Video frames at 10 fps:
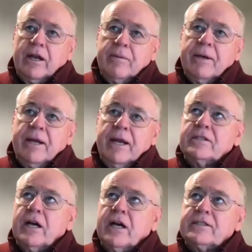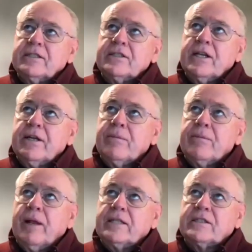and eliminating toxicity in
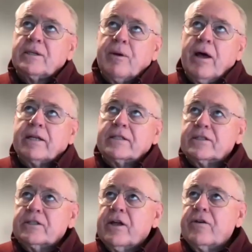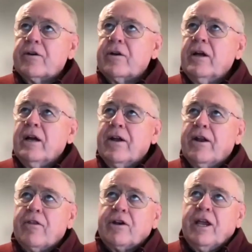plastic products is another
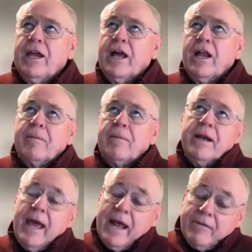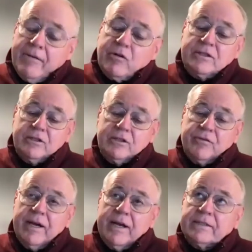key element. And of course, there's
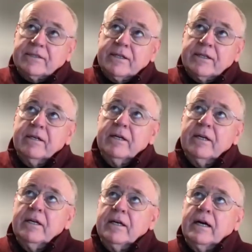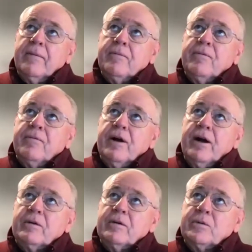financing,
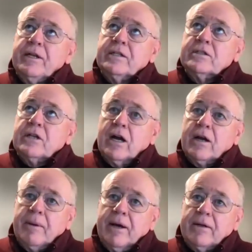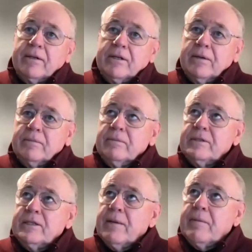which we didn't talk about,
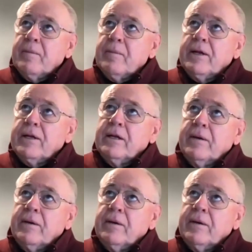Tammy, but